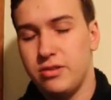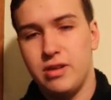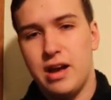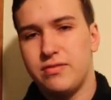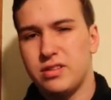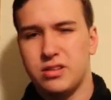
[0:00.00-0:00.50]
You'd
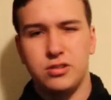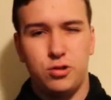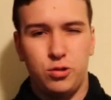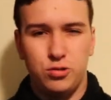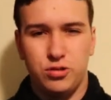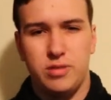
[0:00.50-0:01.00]
have to
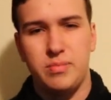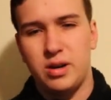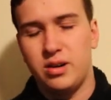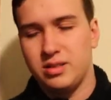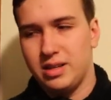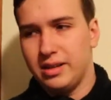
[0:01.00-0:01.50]
control Dream
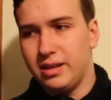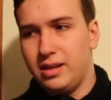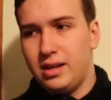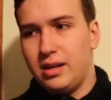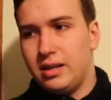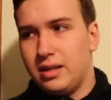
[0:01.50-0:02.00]
Mirror. It's like,
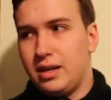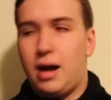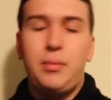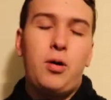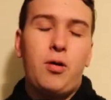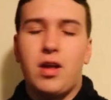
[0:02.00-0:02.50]

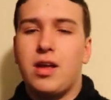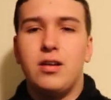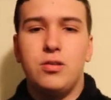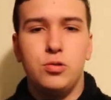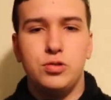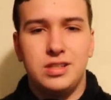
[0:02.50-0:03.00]
I'm already in
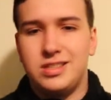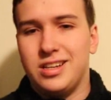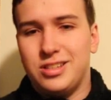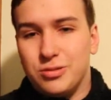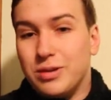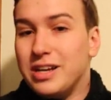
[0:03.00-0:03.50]
a losing
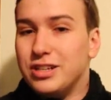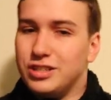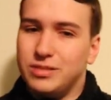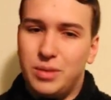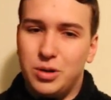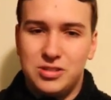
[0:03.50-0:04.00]

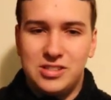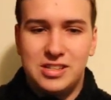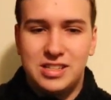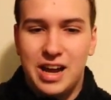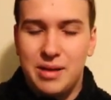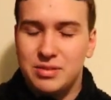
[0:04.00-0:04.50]
situation most of the
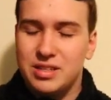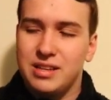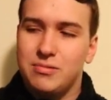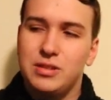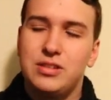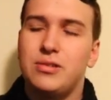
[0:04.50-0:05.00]
time. It's
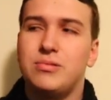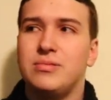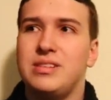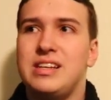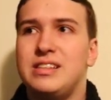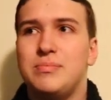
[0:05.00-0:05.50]
like, we don't
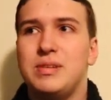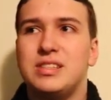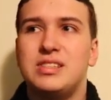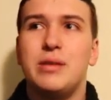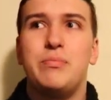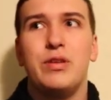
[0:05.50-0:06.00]
need to be
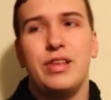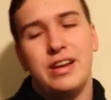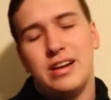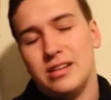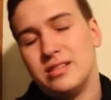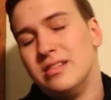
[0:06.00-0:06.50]

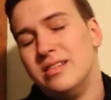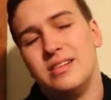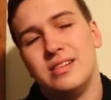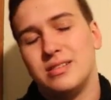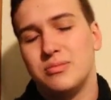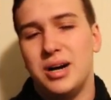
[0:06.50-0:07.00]
stipulated as
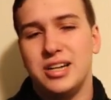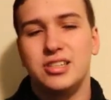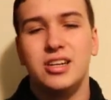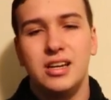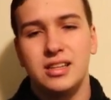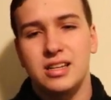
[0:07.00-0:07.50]
much.
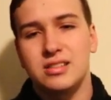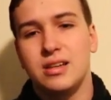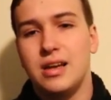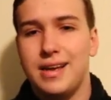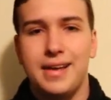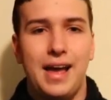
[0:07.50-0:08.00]
Just
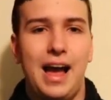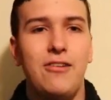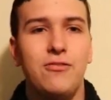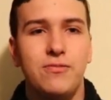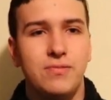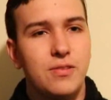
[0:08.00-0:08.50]

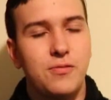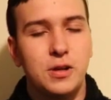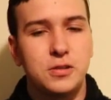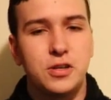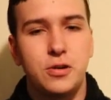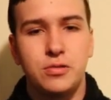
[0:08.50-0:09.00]
have the
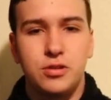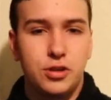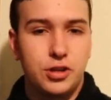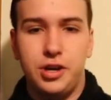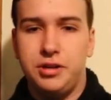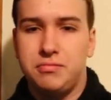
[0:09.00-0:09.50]
field zone, you're
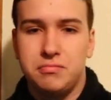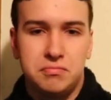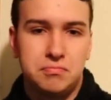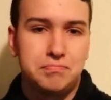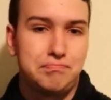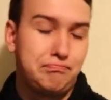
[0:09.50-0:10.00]
good.
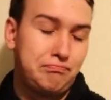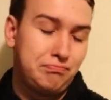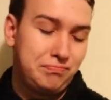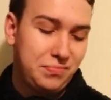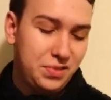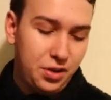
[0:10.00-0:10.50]

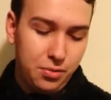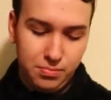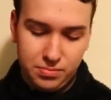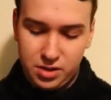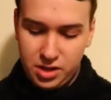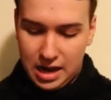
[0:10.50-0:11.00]
So,
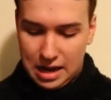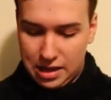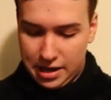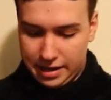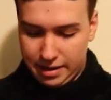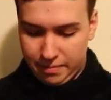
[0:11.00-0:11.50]
you gotta
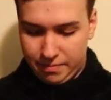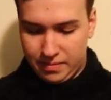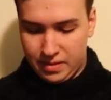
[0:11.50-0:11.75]
like it.